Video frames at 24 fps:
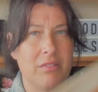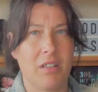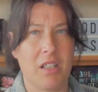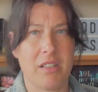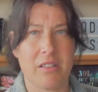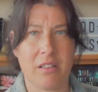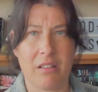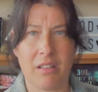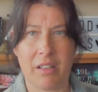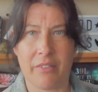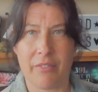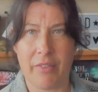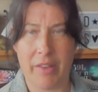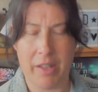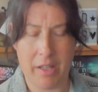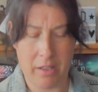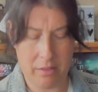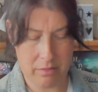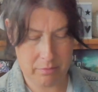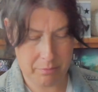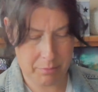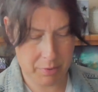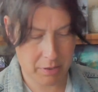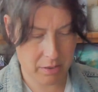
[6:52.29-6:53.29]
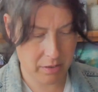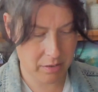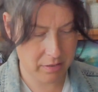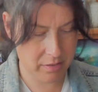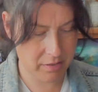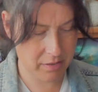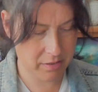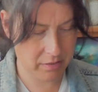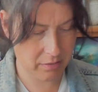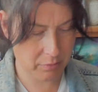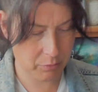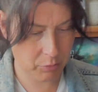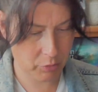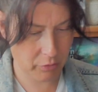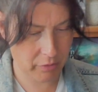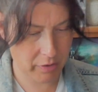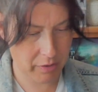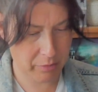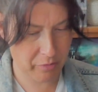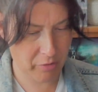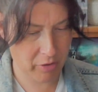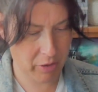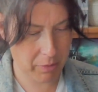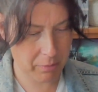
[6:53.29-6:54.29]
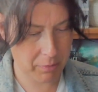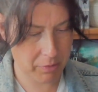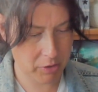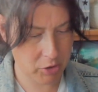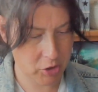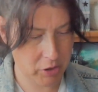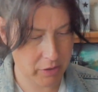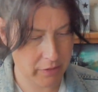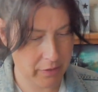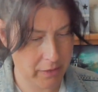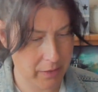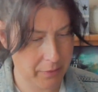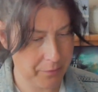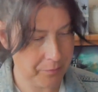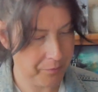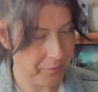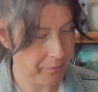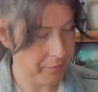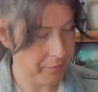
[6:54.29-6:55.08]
I don't love that because I'm not really writing much in there.